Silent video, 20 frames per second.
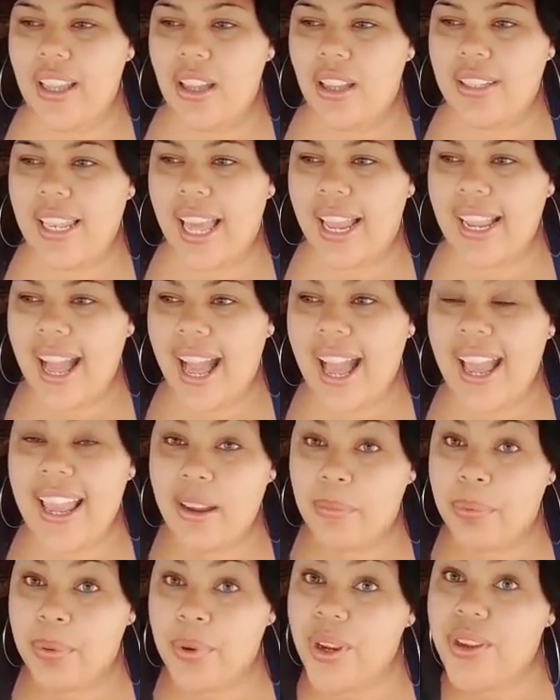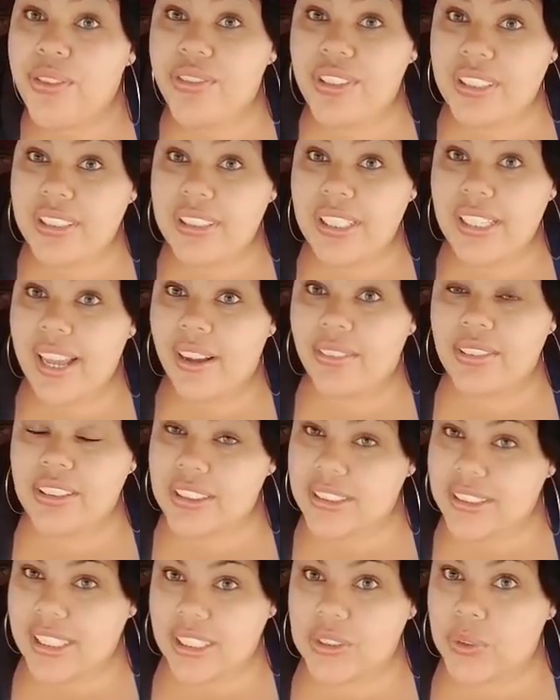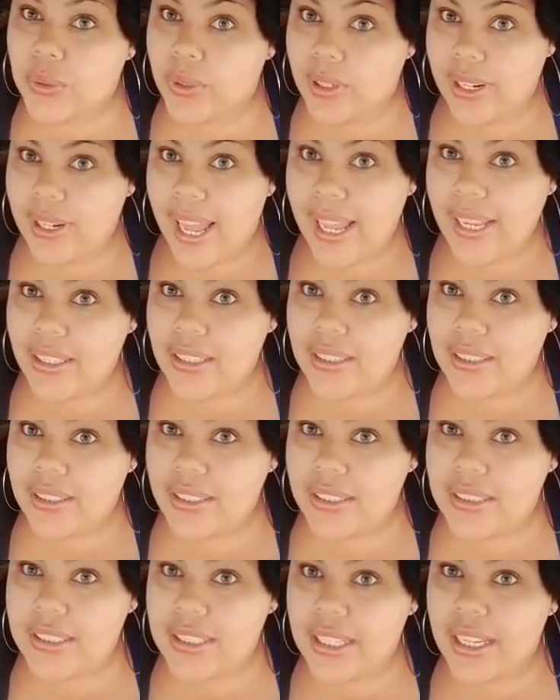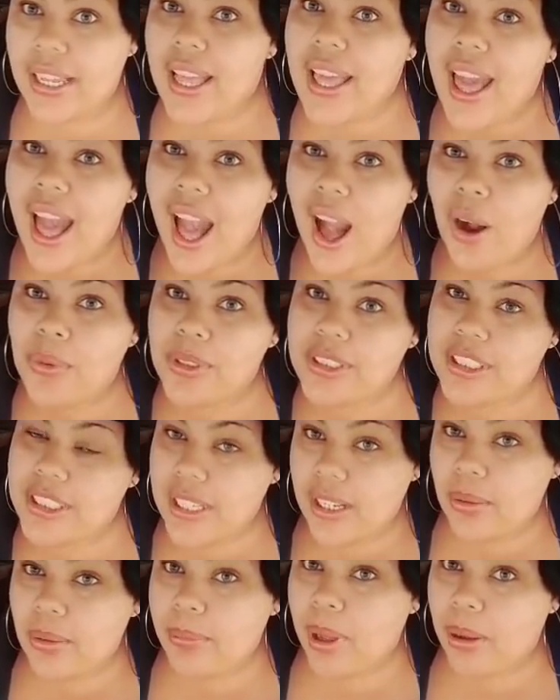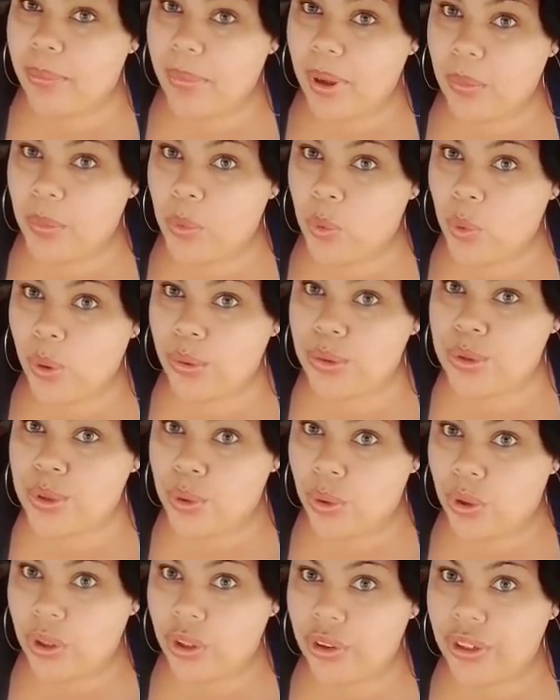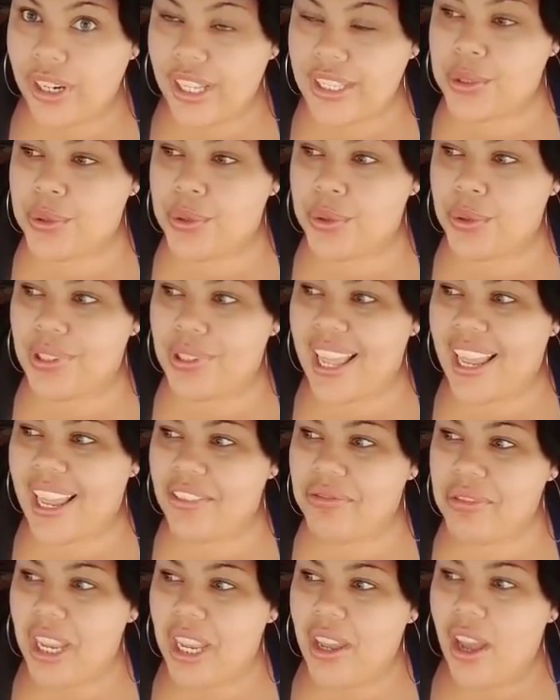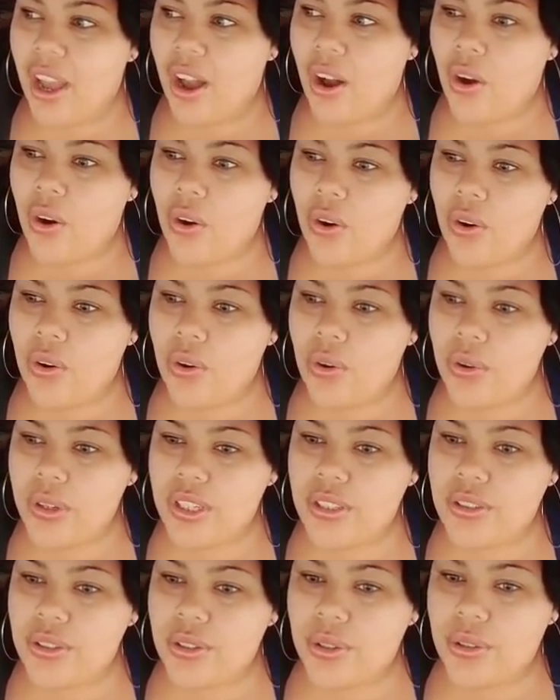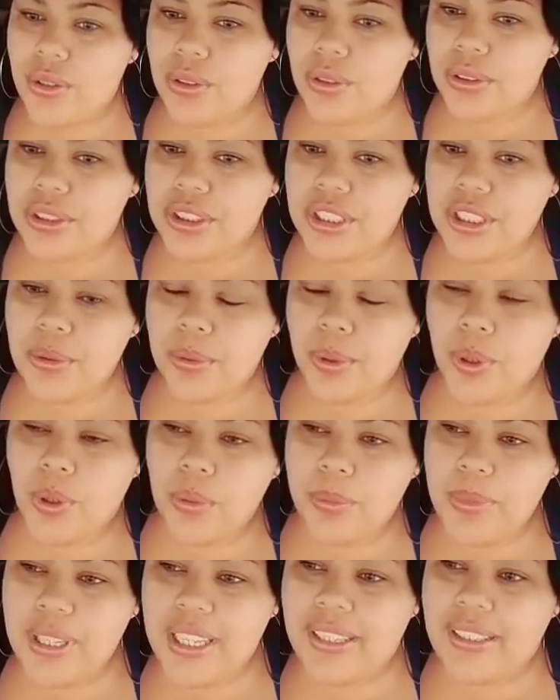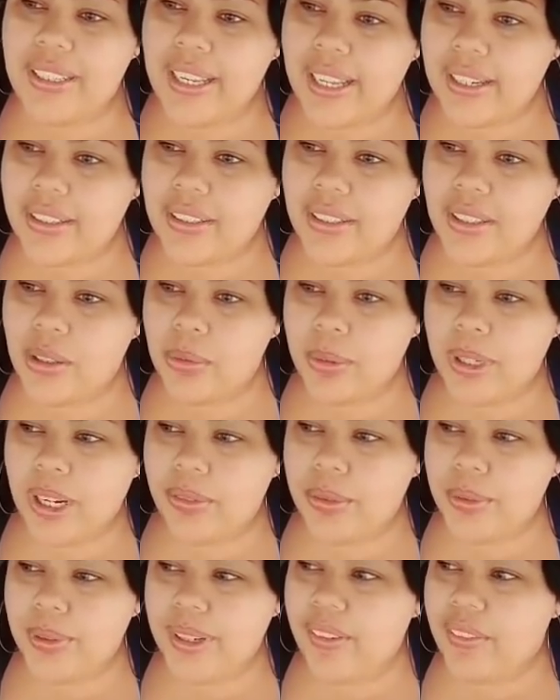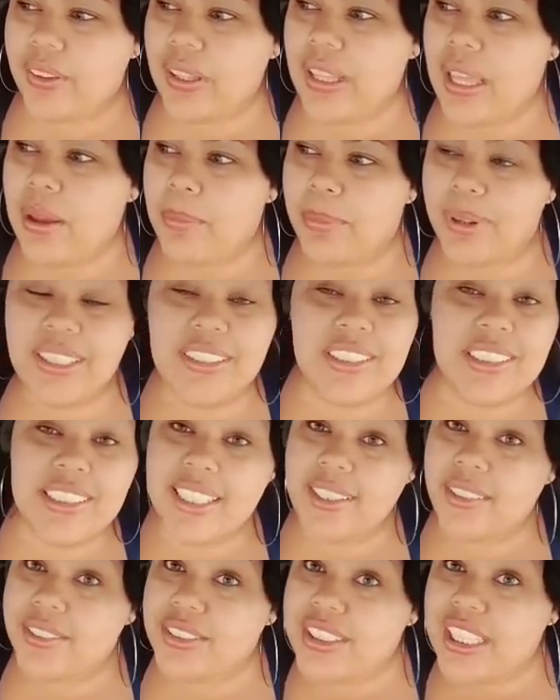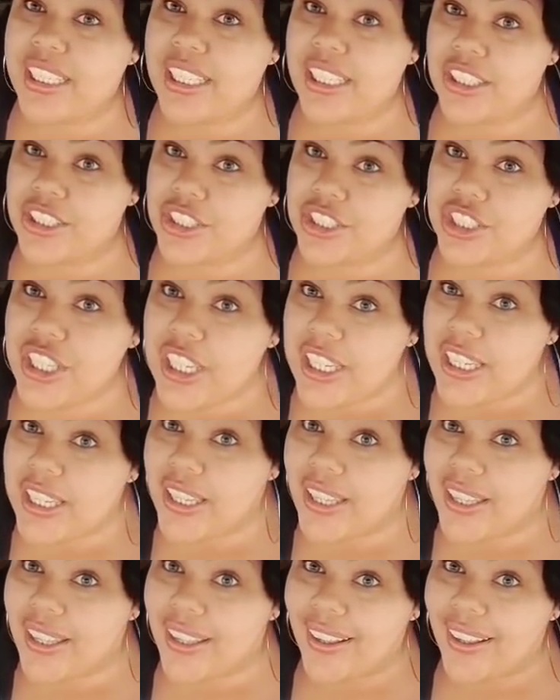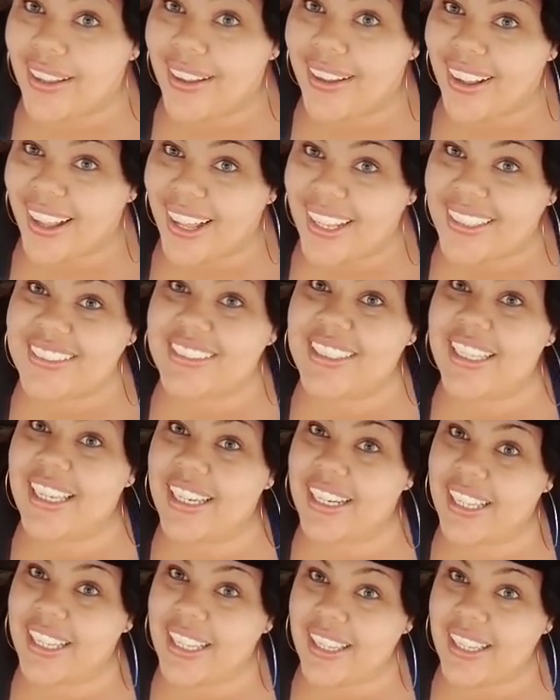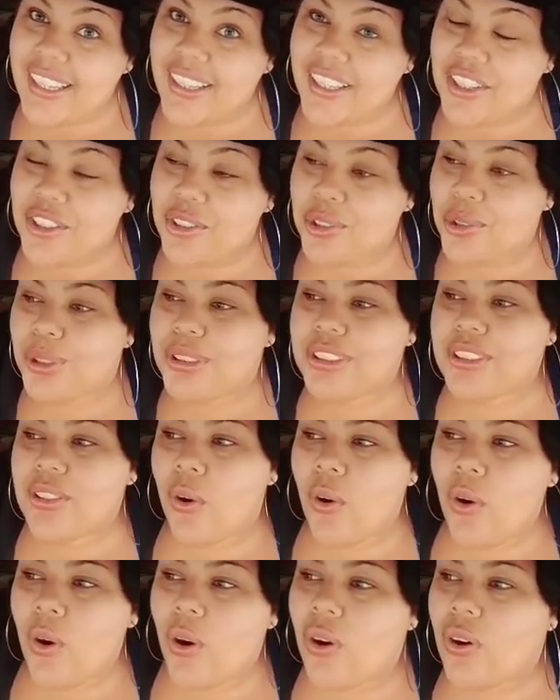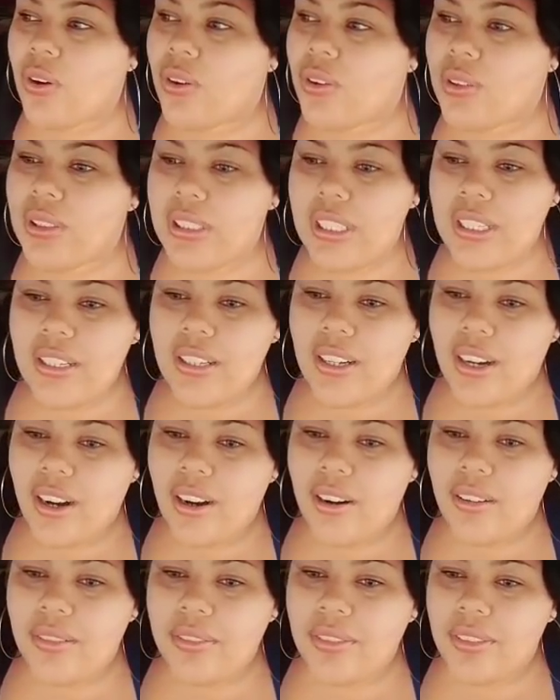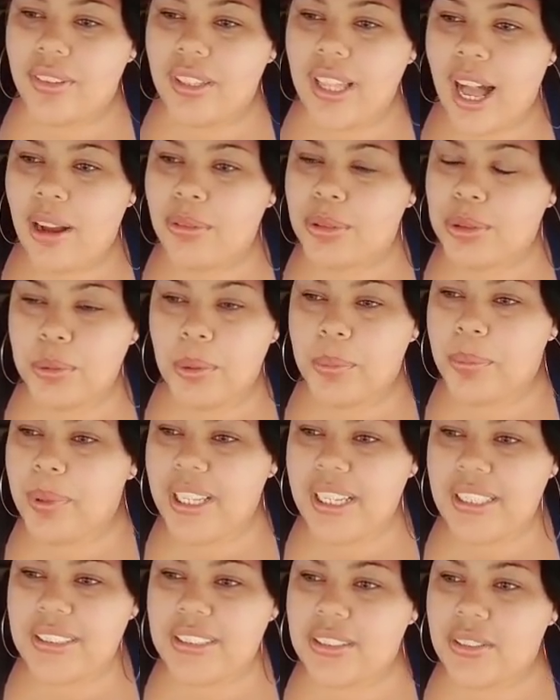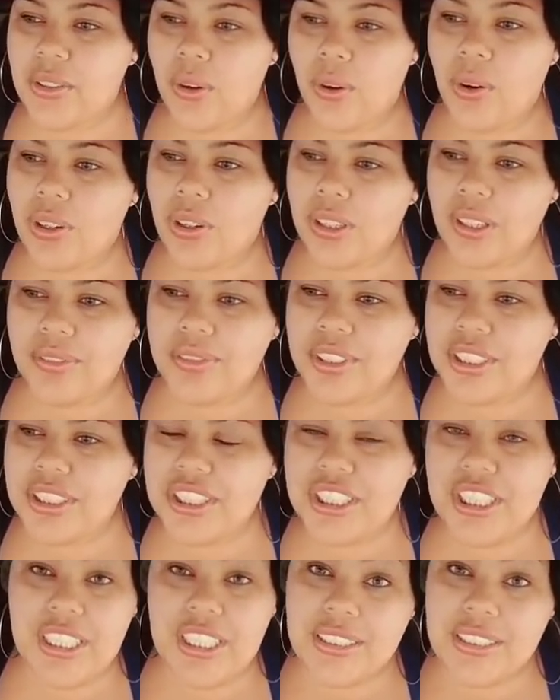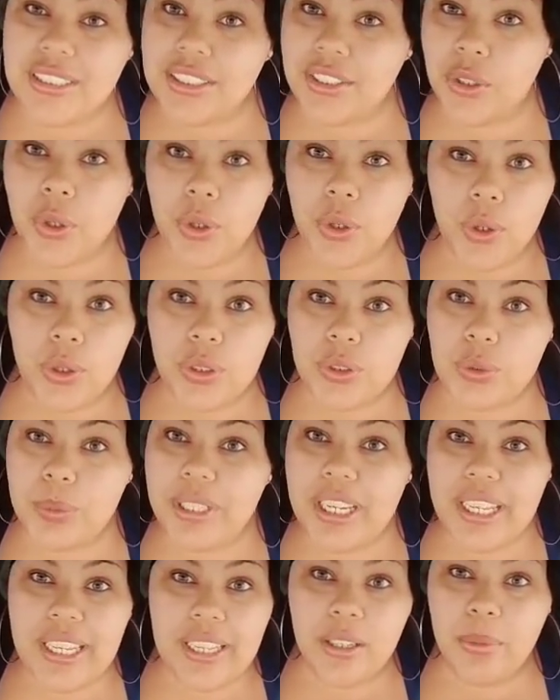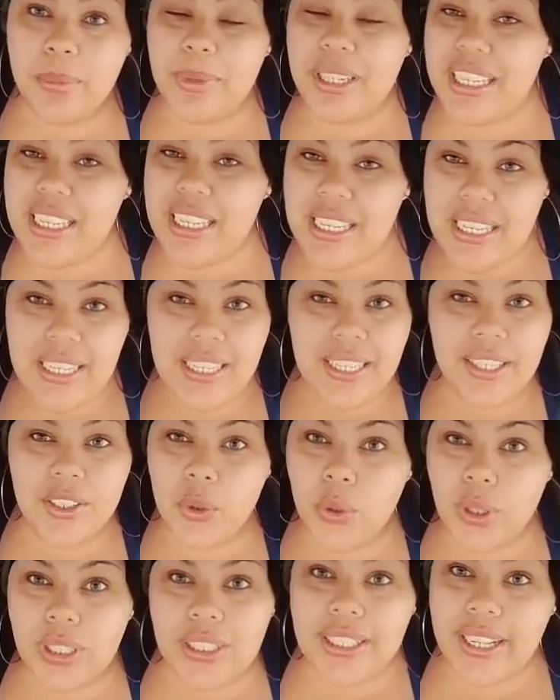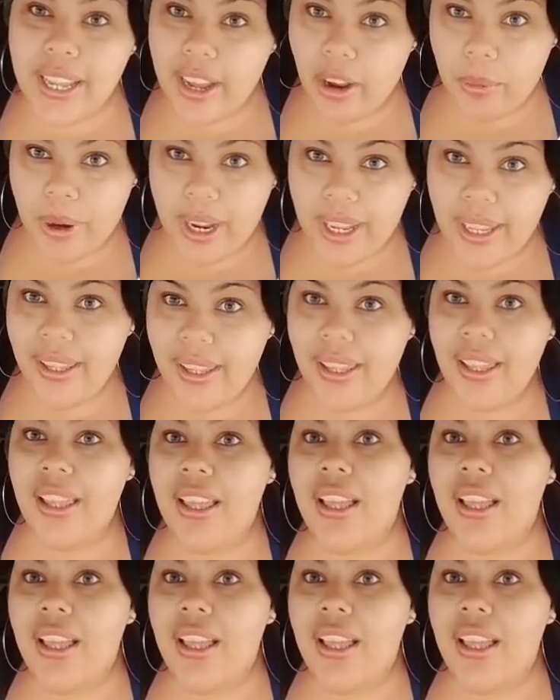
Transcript: Like, I had previously, ever since I started liking this little chick, I would tell my mama what was going on at school. Like, oh, she wrote me a letter or whatever. But instead of saying she, I said he. So all of, I was replacing all of the she's and the hers with him and he and all of that, right?